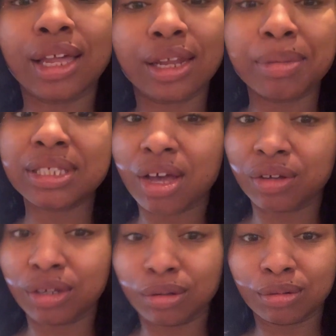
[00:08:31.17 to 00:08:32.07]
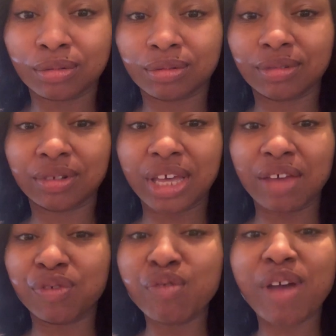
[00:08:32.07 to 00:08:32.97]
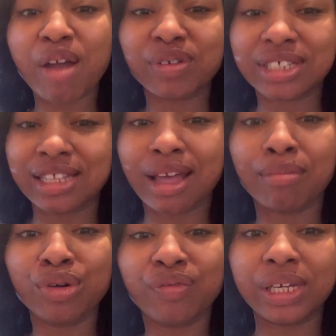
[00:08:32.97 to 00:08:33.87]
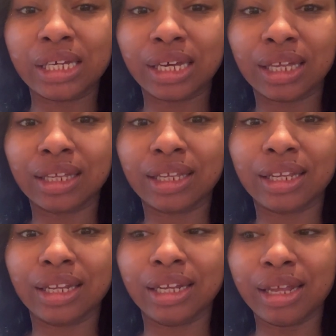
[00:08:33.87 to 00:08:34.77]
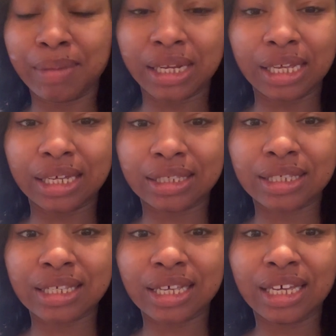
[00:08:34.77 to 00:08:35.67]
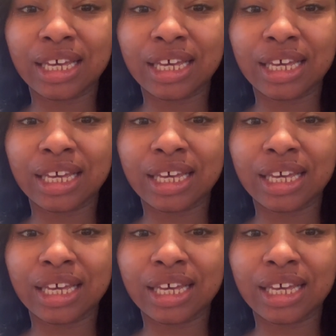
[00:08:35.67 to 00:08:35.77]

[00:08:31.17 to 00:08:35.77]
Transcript: Let me tell you, if you've ever seen that movie Limitless,